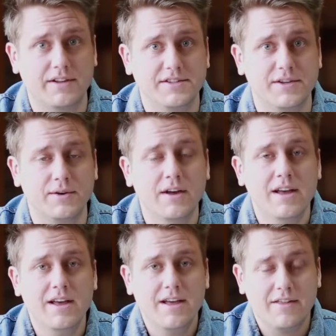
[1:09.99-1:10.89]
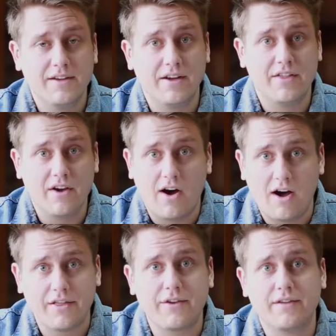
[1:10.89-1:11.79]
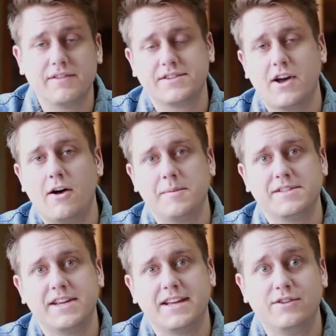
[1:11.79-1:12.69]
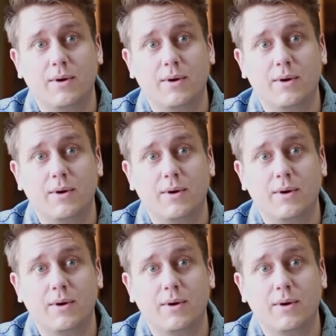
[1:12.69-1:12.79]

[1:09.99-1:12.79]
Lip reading: And so the author of the psalm is saying,